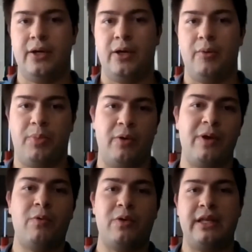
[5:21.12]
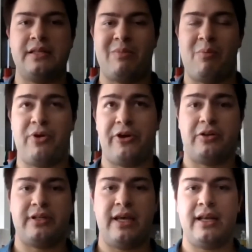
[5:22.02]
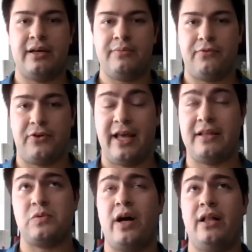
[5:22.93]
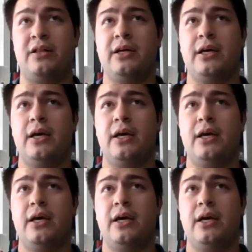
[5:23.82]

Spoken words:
but we would need some empirical data for that as well.